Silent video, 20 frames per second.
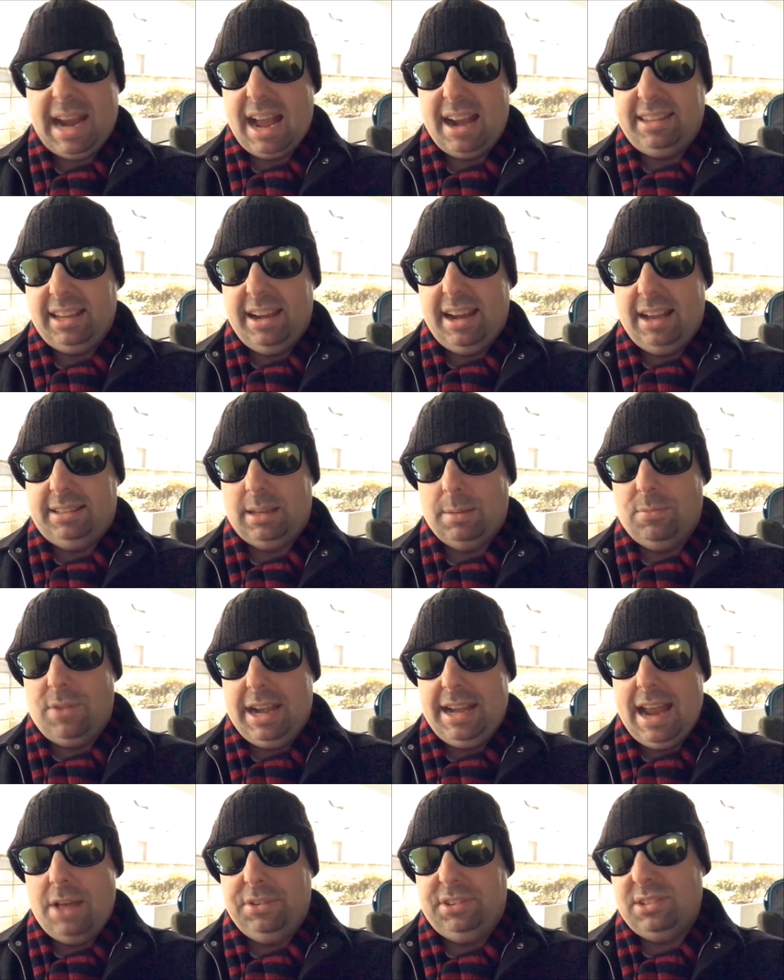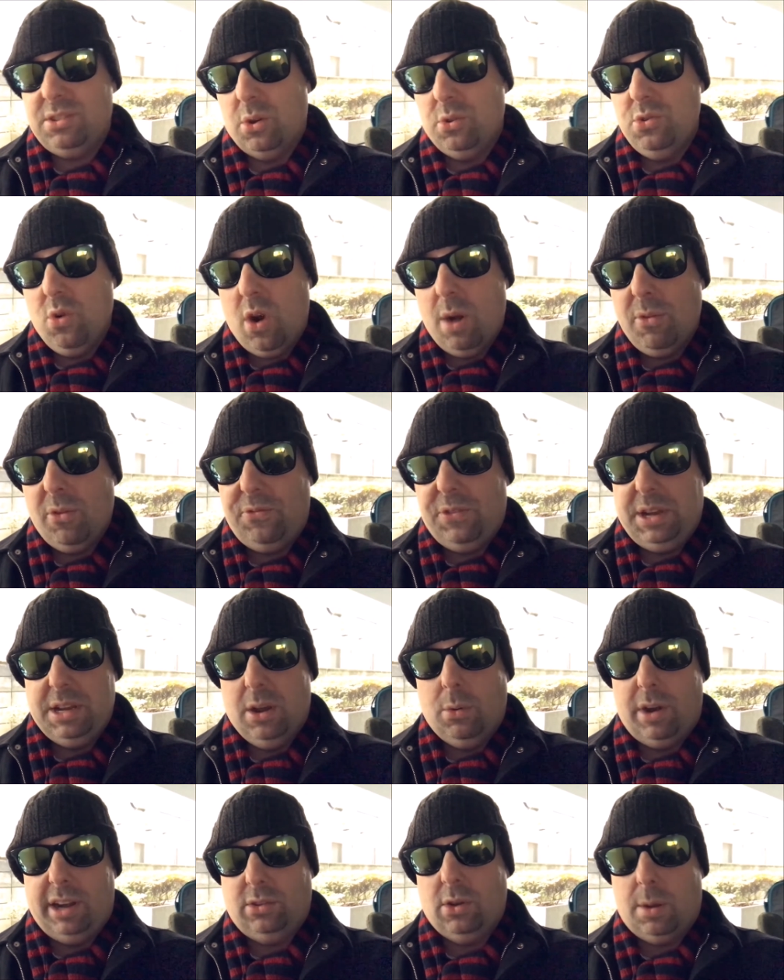I gotta tell you guys something right now. This is no normal
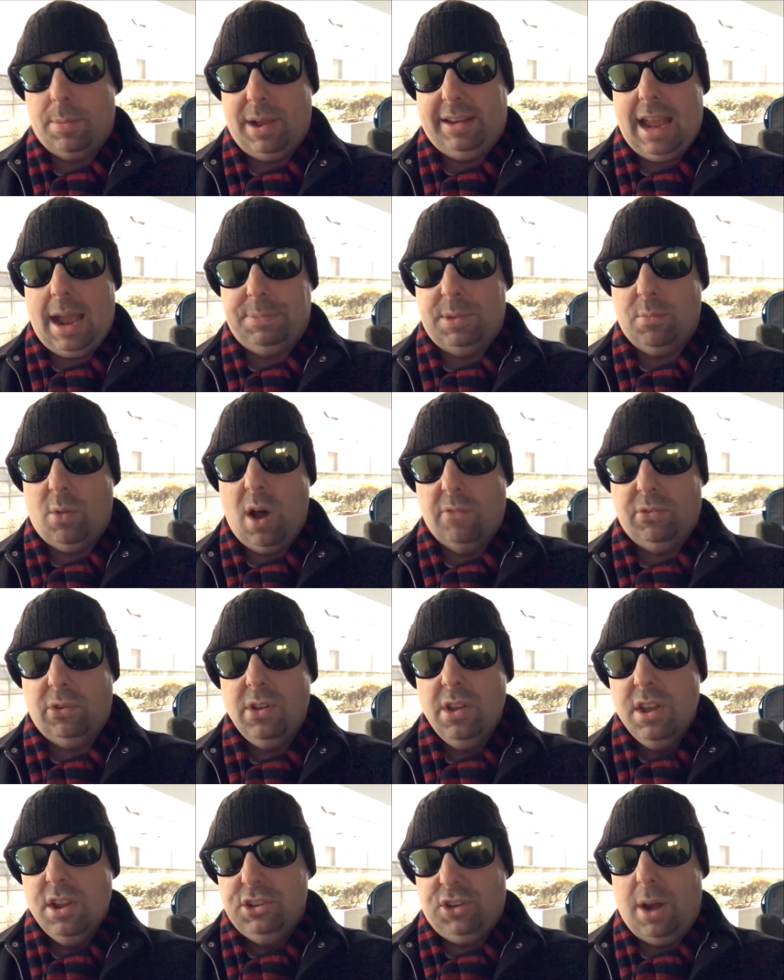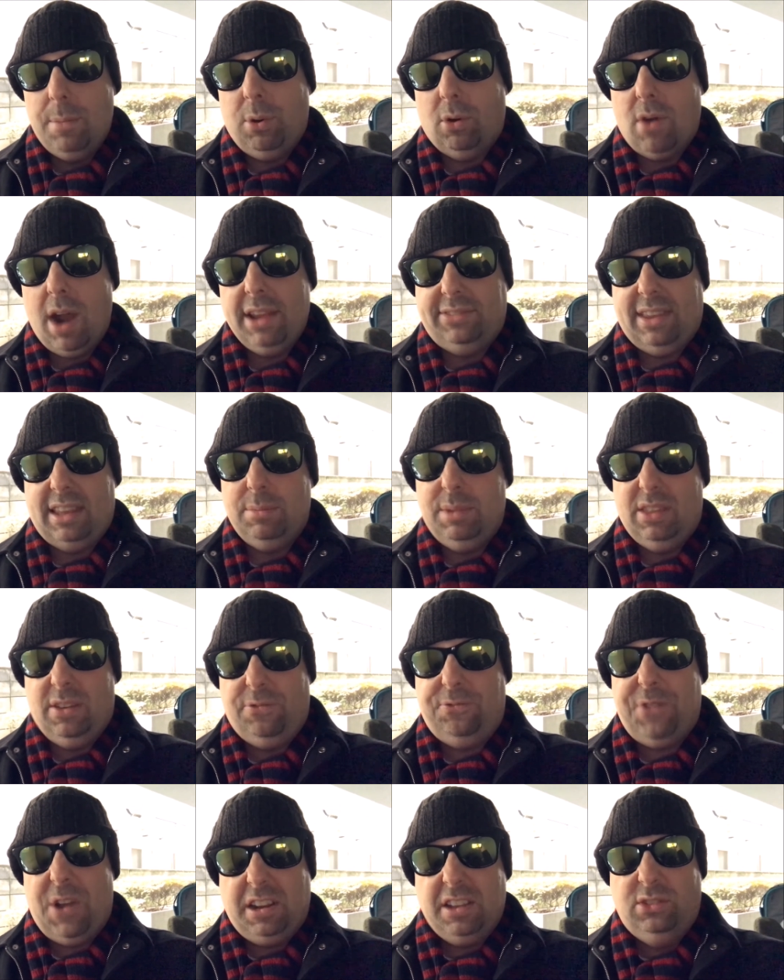video where I talk about Captain Marvel. John Paul Rice sent me to
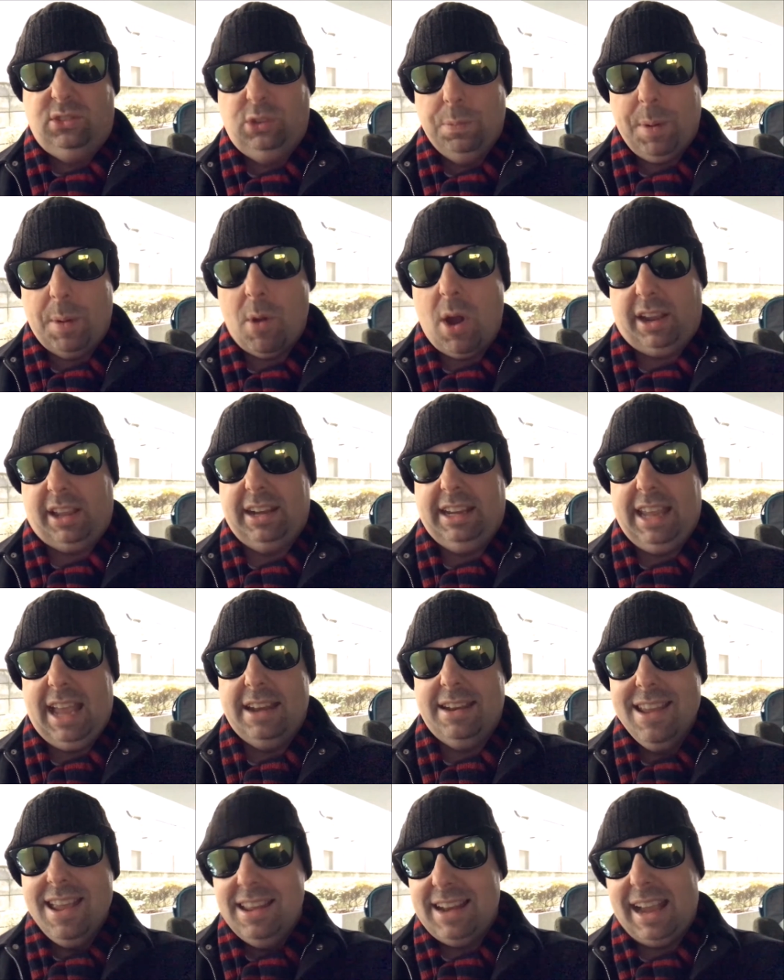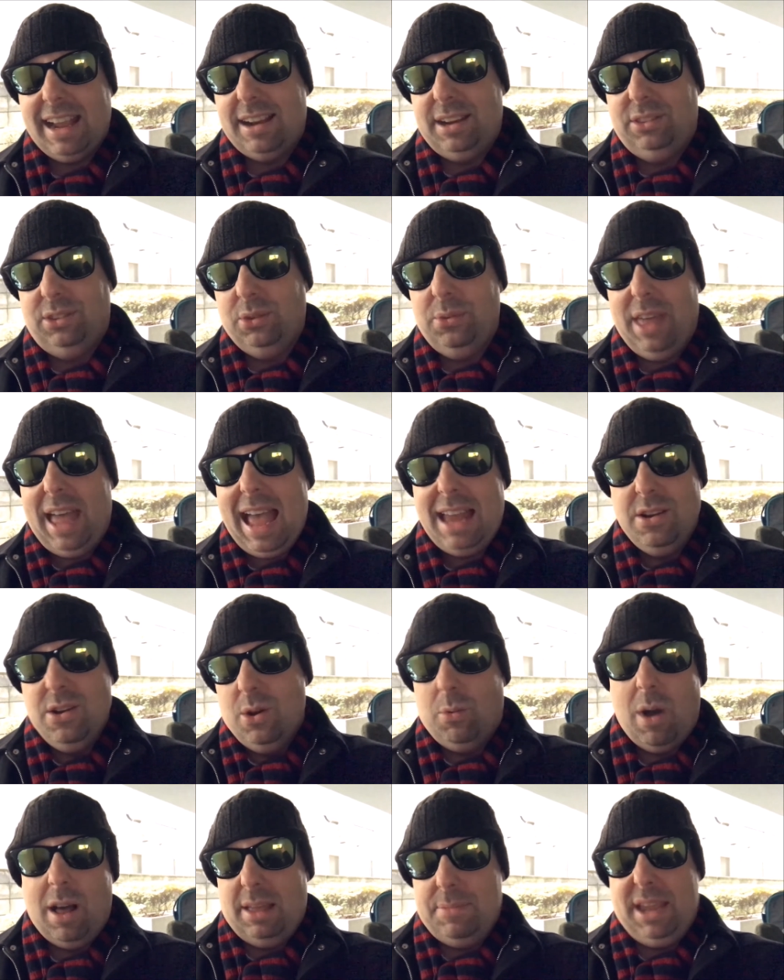the fucking supermarket again. And I gotta do that
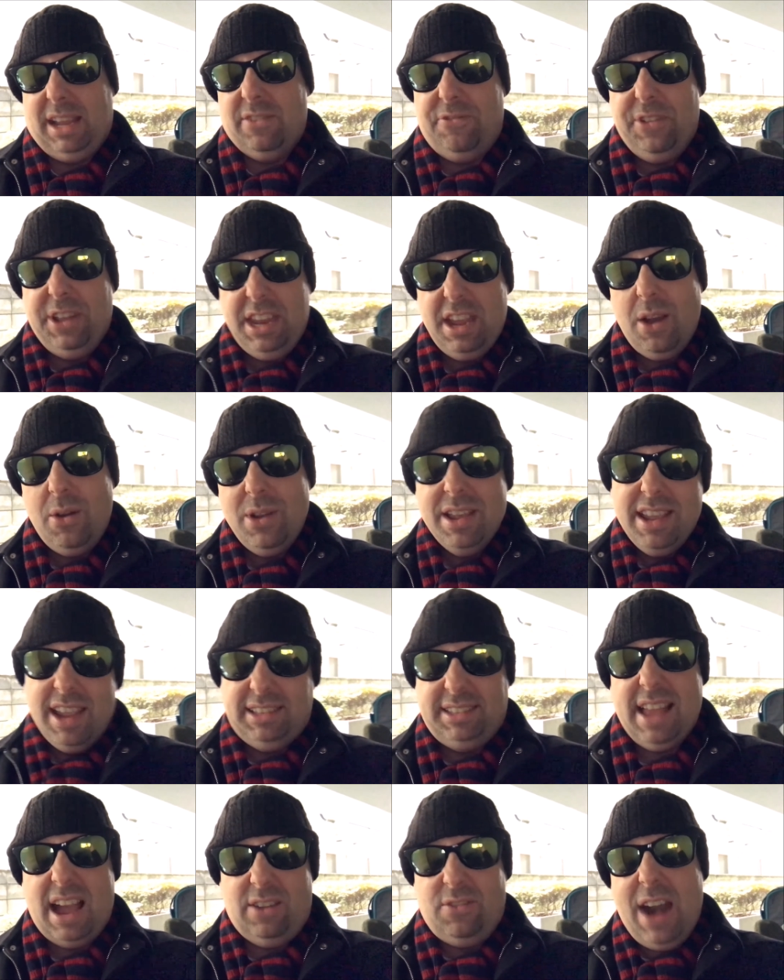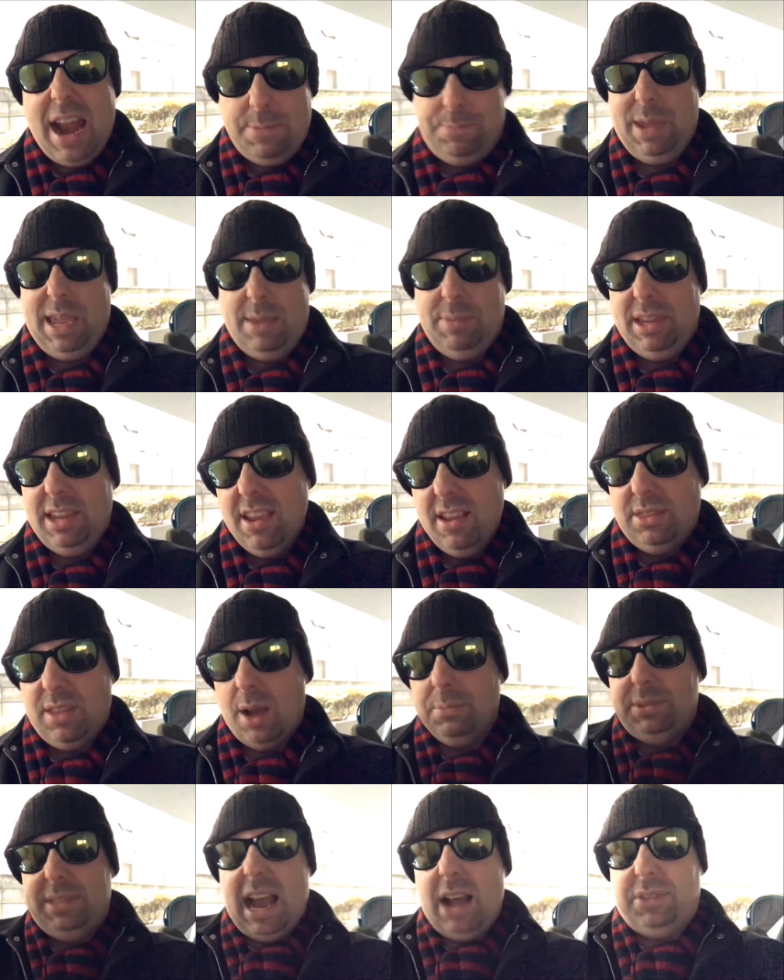while I make a video? It's not right, baby.
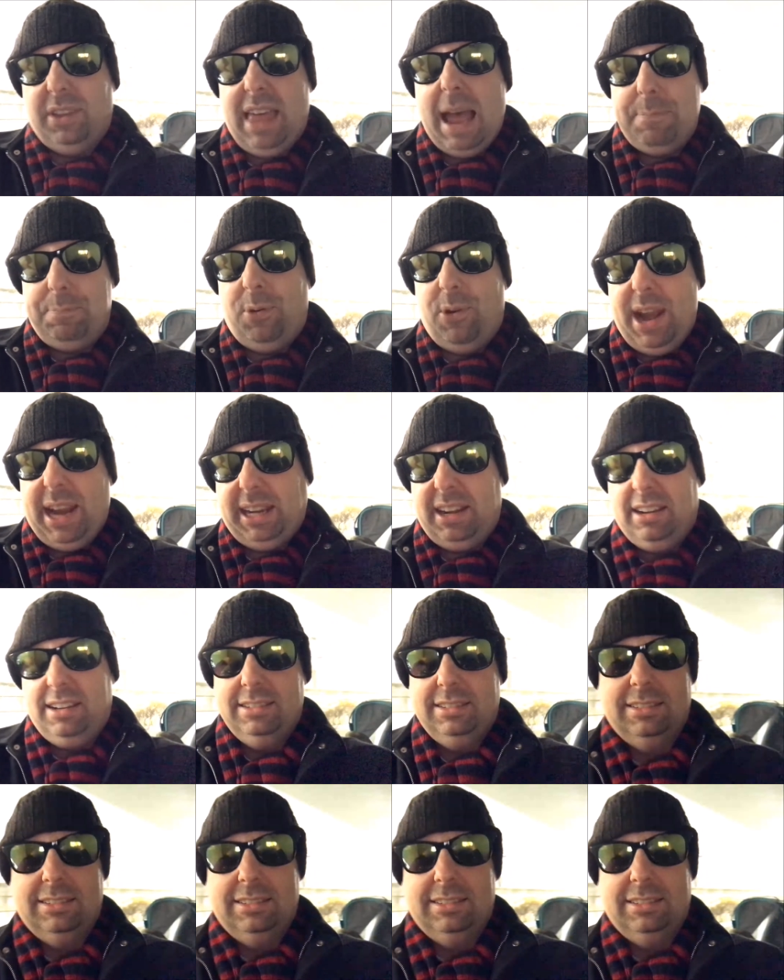Thumbs down to that prick.